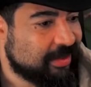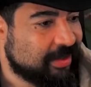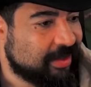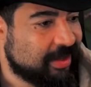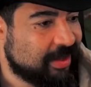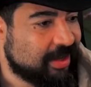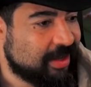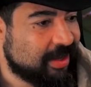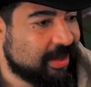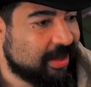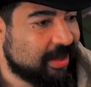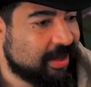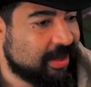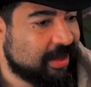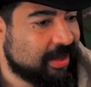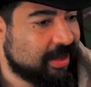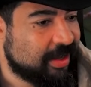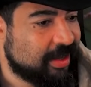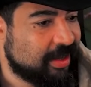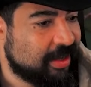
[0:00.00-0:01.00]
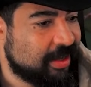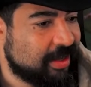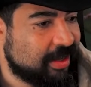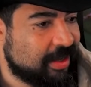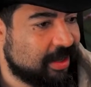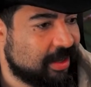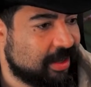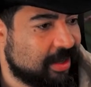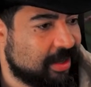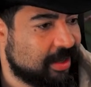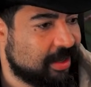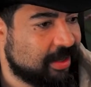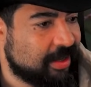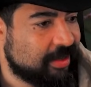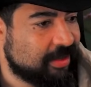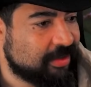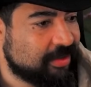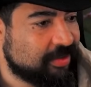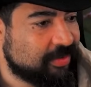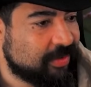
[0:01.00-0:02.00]

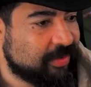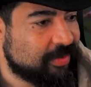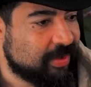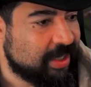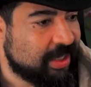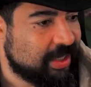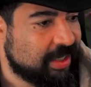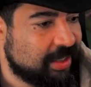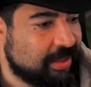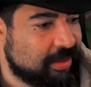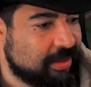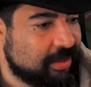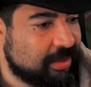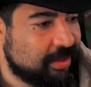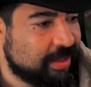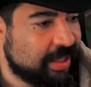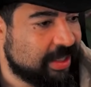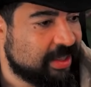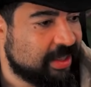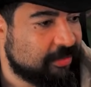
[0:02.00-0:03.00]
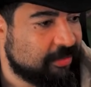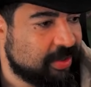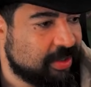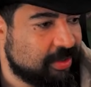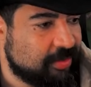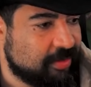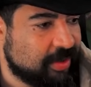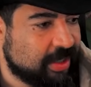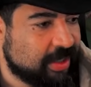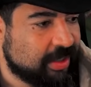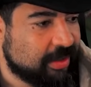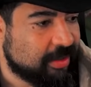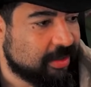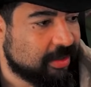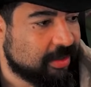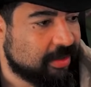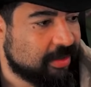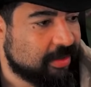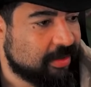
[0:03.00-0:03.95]
Uh, do I want to heal? I think we do want to heal.